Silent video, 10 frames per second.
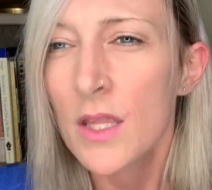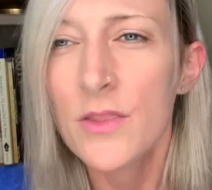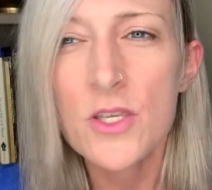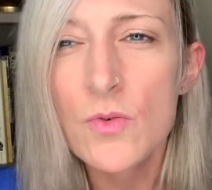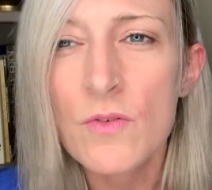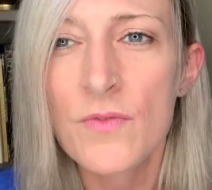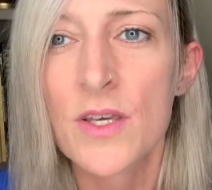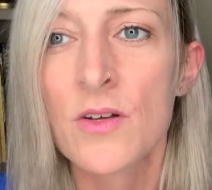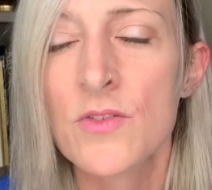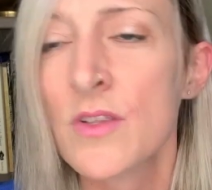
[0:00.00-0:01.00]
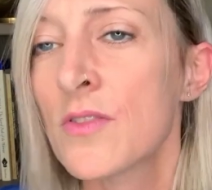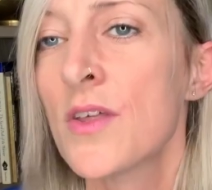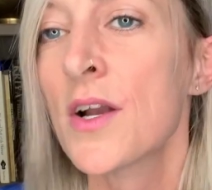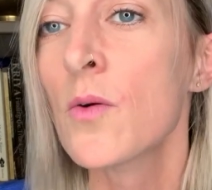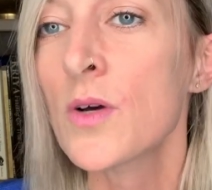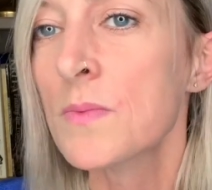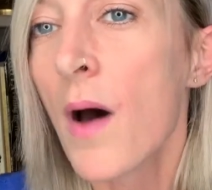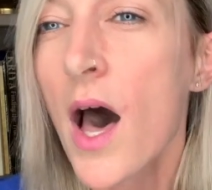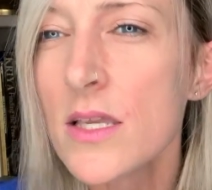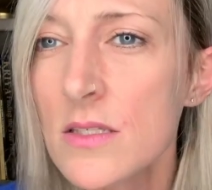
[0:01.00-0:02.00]
This revealed that there was
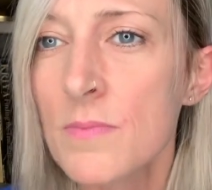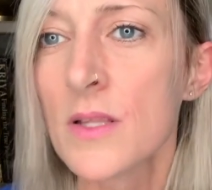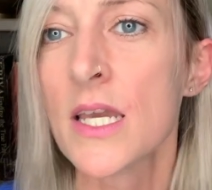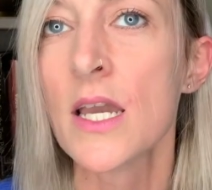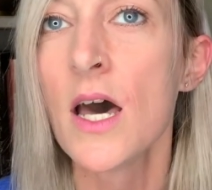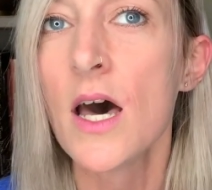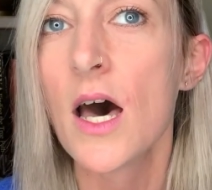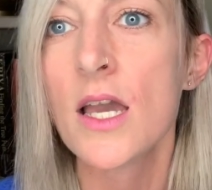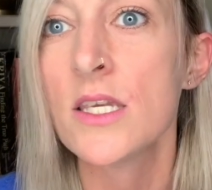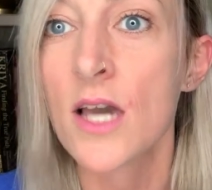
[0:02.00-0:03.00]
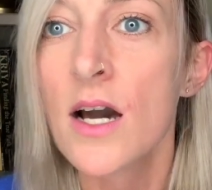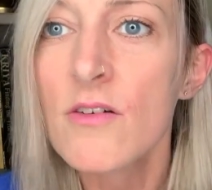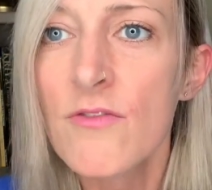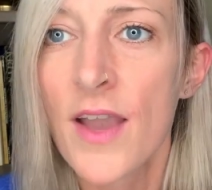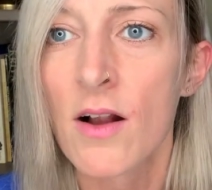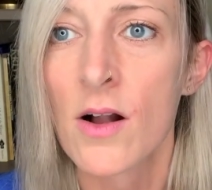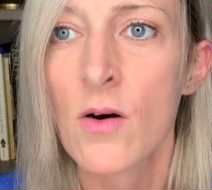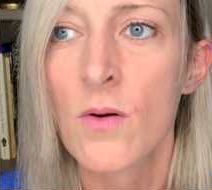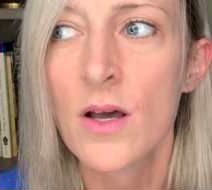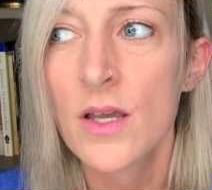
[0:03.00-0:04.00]
possibly a young
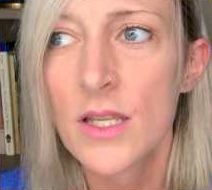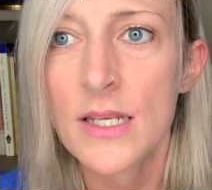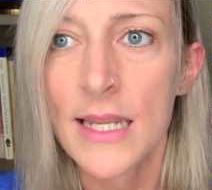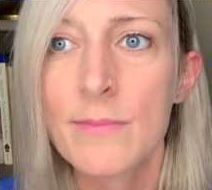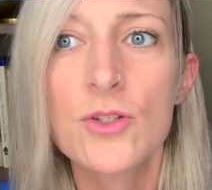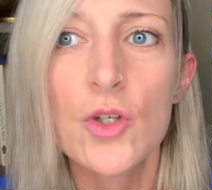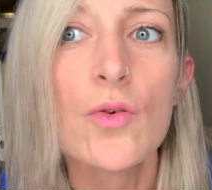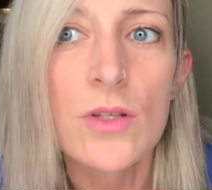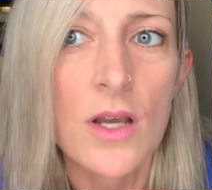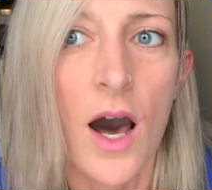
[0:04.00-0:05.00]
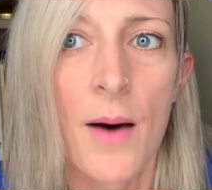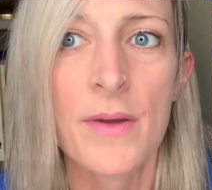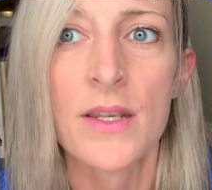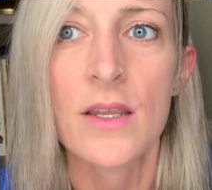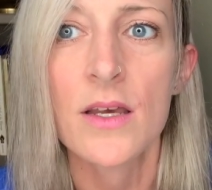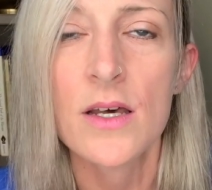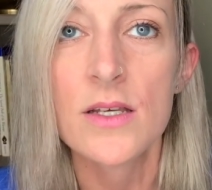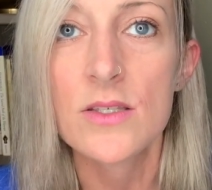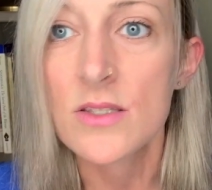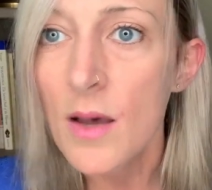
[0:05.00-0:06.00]
pharaoh named Tutankhamun
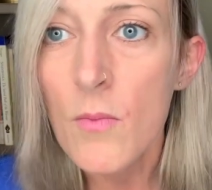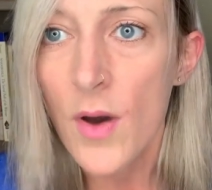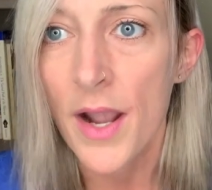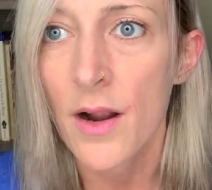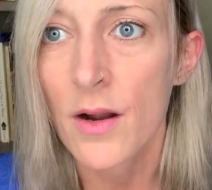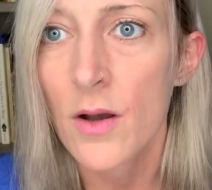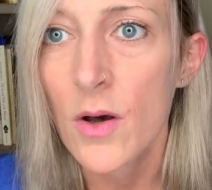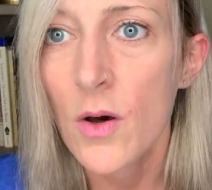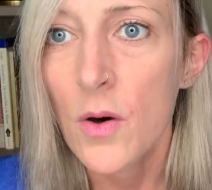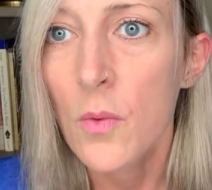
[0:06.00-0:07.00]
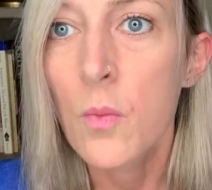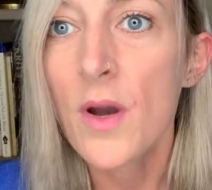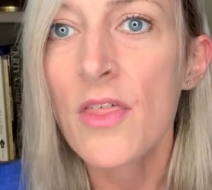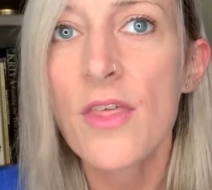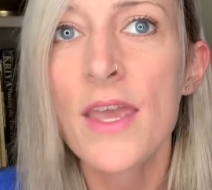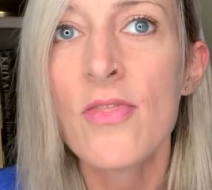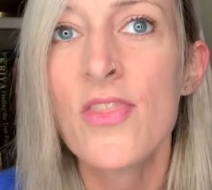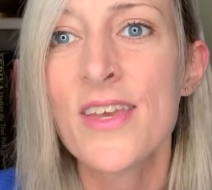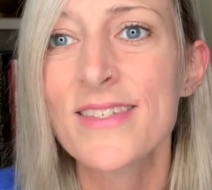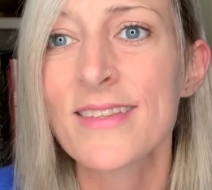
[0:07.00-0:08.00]
somewhere within
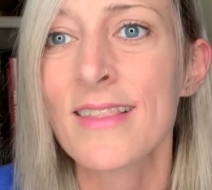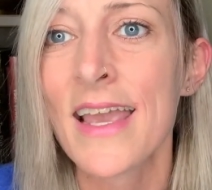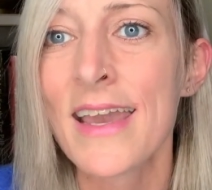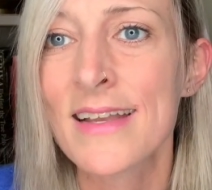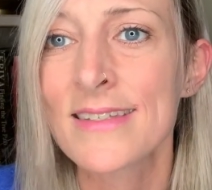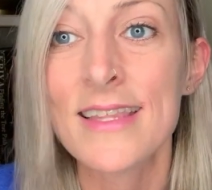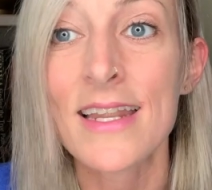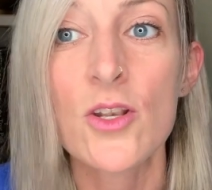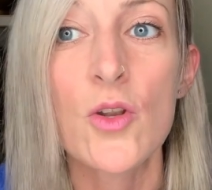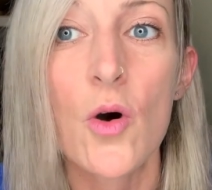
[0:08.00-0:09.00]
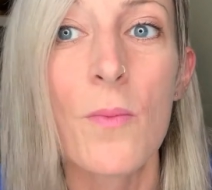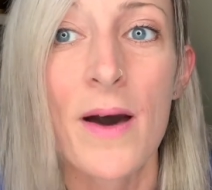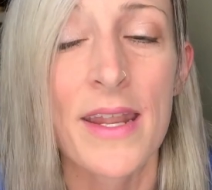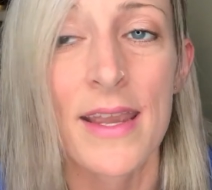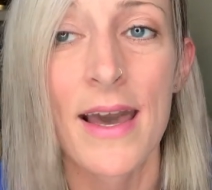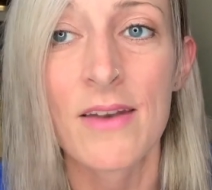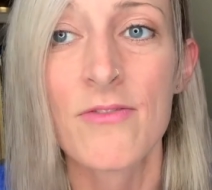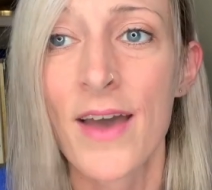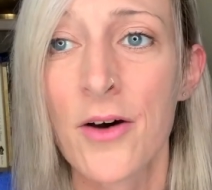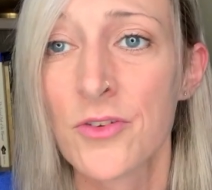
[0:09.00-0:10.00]
this land that nobody had
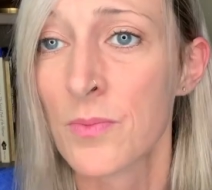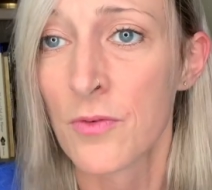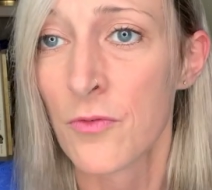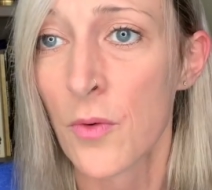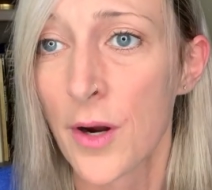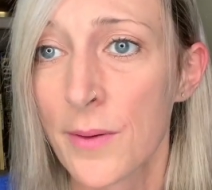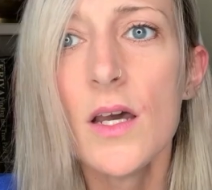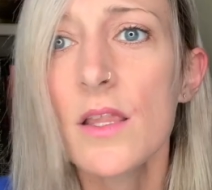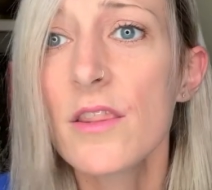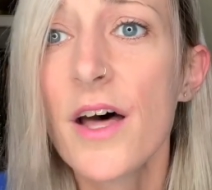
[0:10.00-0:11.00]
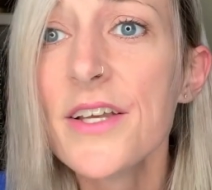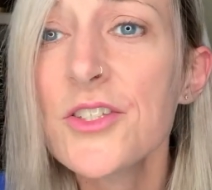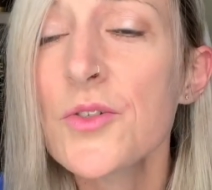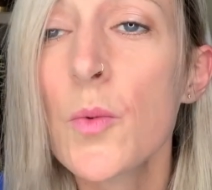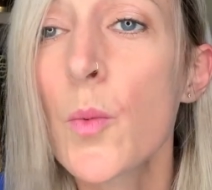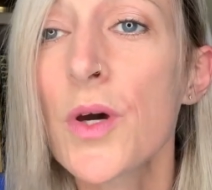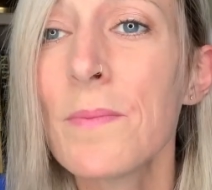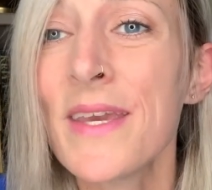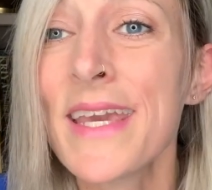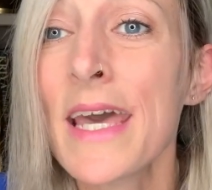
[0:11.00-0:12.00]
found before. Thus would
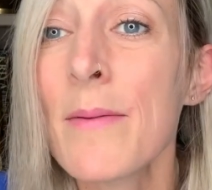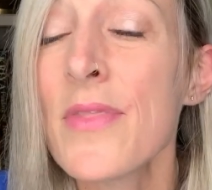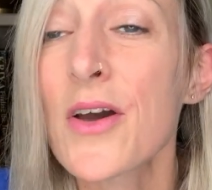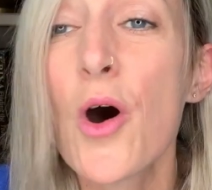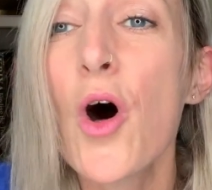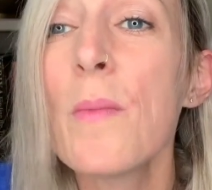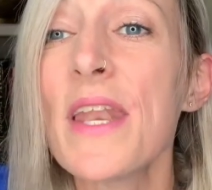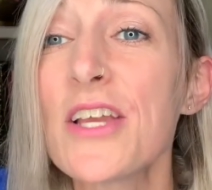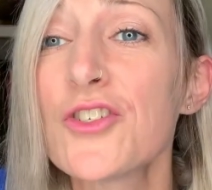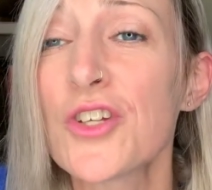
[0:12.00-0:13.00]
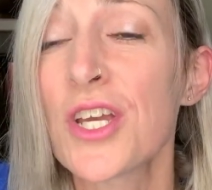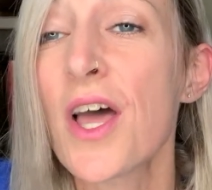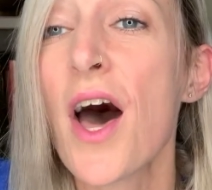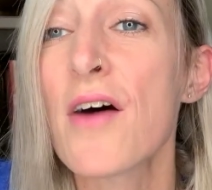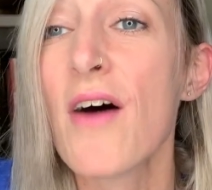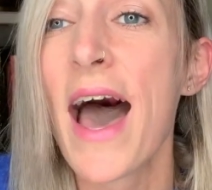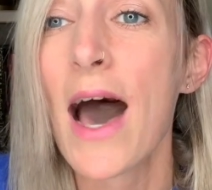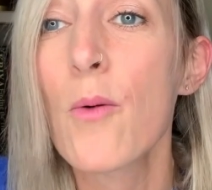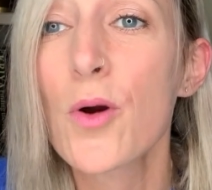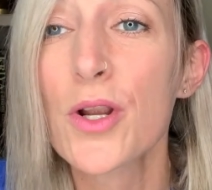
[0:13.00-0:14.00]
begin the culmination of
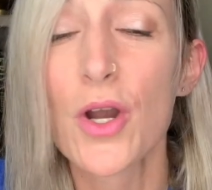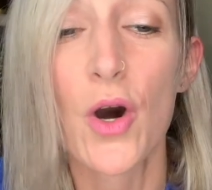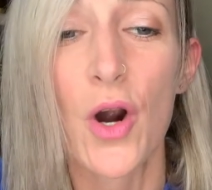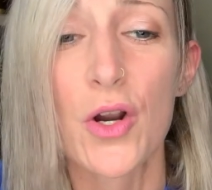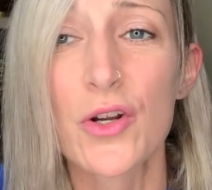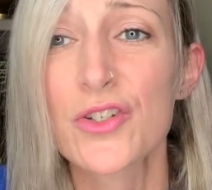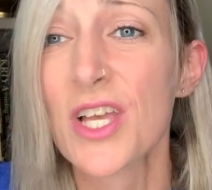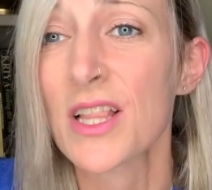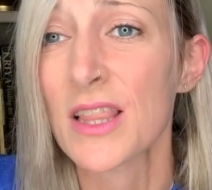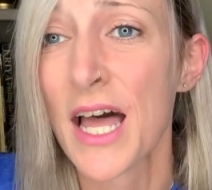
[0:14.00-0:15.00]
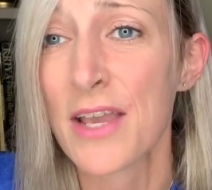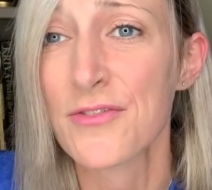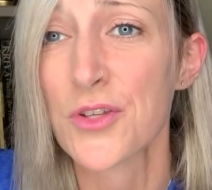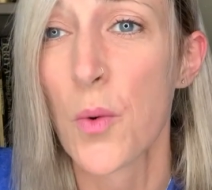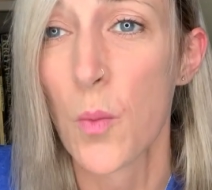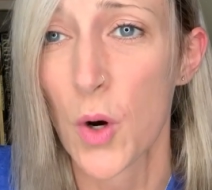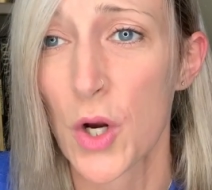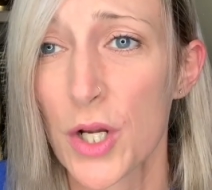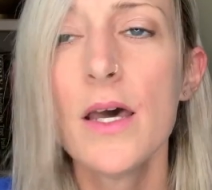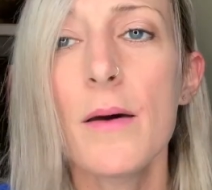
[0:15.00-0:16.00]
Howard Carter's life's
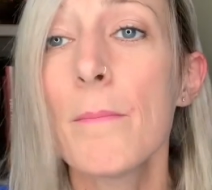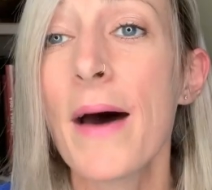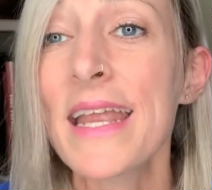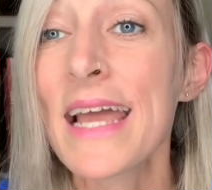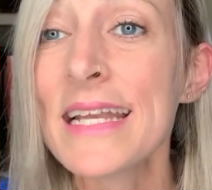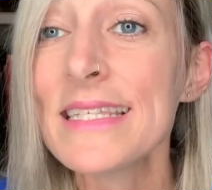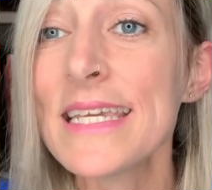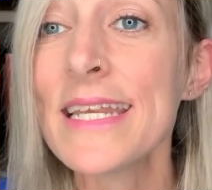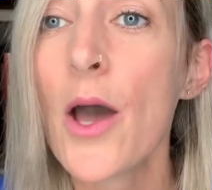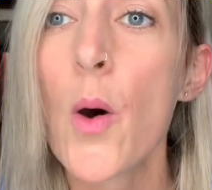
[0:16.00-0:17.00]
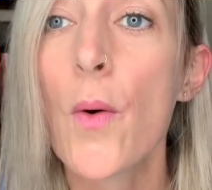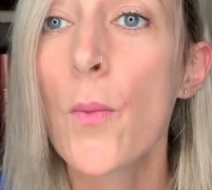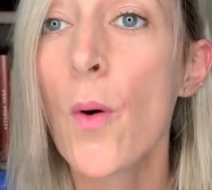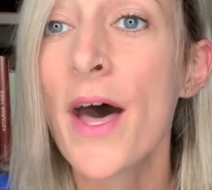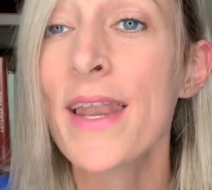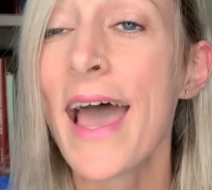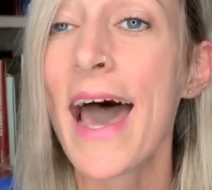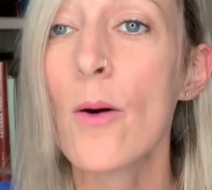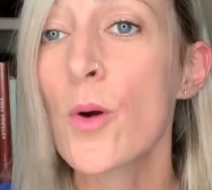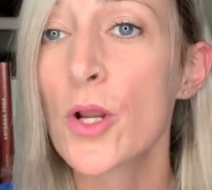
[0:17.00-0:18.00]
work. By 1901,
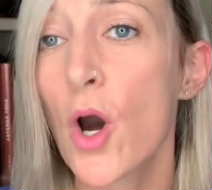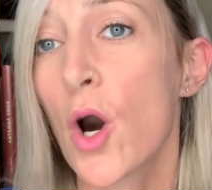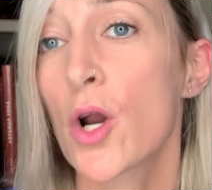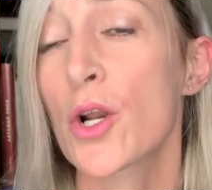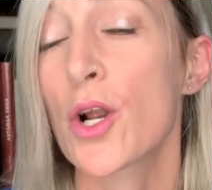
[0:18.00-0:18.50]
Howard Carter